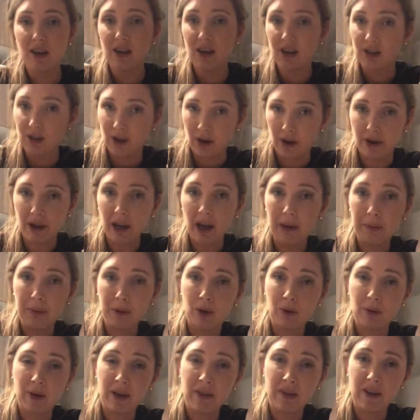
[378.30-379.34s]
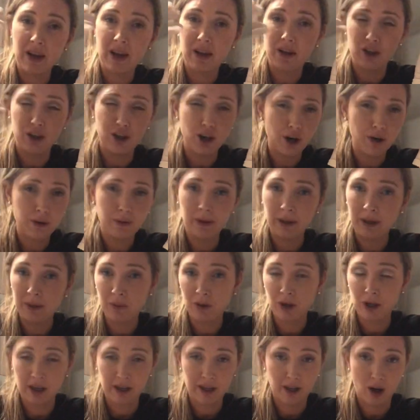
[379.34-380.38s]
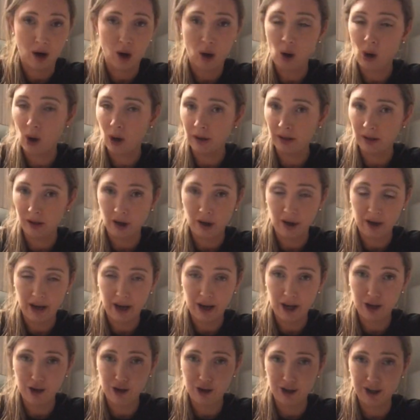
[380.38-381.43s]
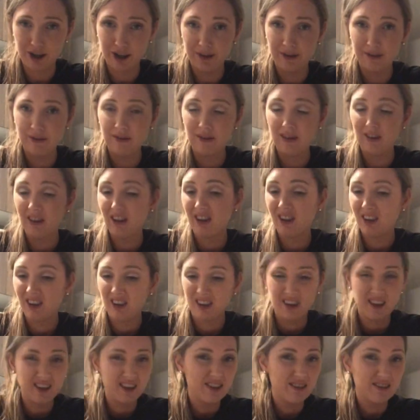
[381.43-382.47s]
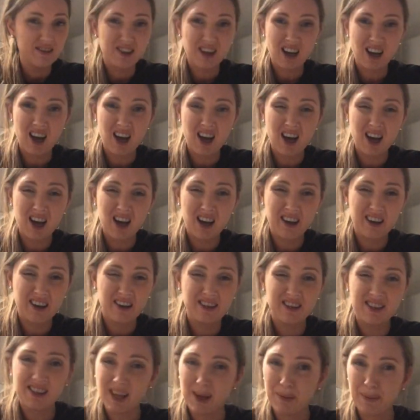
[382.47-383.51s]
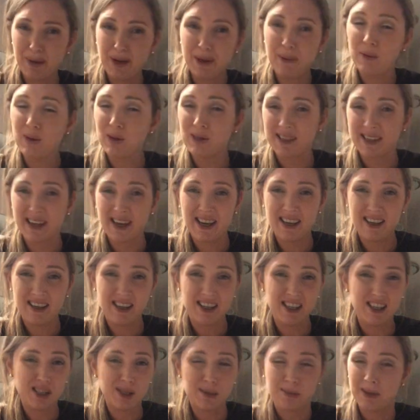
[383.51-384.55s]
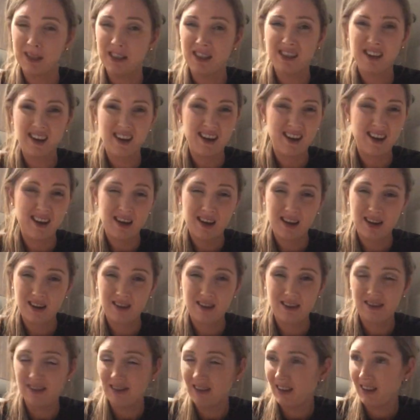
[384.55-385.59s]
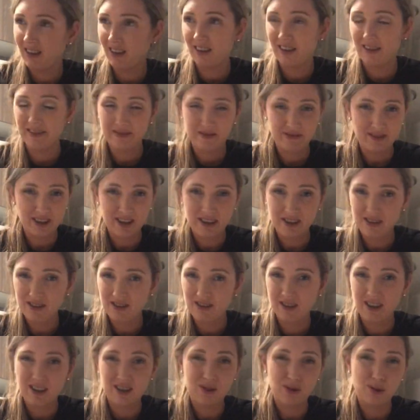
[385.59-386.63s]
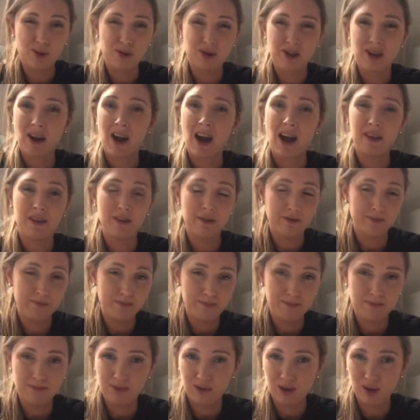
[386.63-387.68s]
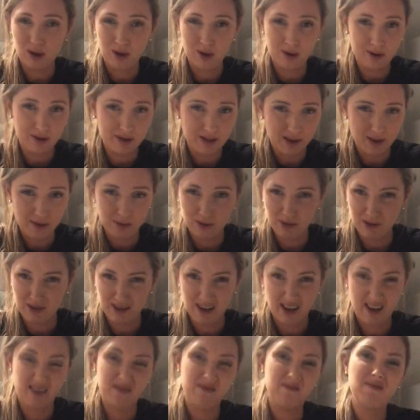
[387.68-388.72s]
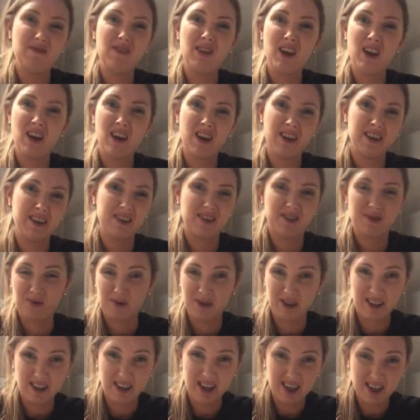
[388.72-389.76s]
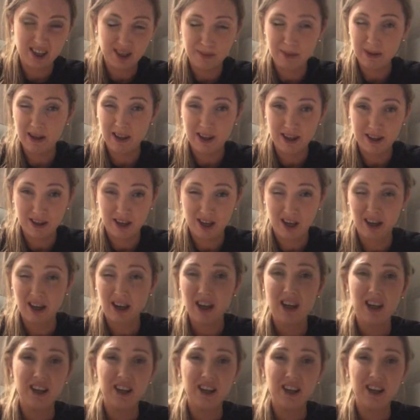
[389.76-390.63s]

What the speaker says: So keep it around that. You don't really want it in a hot location. Dark, some people say it needs to be dark. There's also other blogs that will say, no, it doesn't really need to be that dark.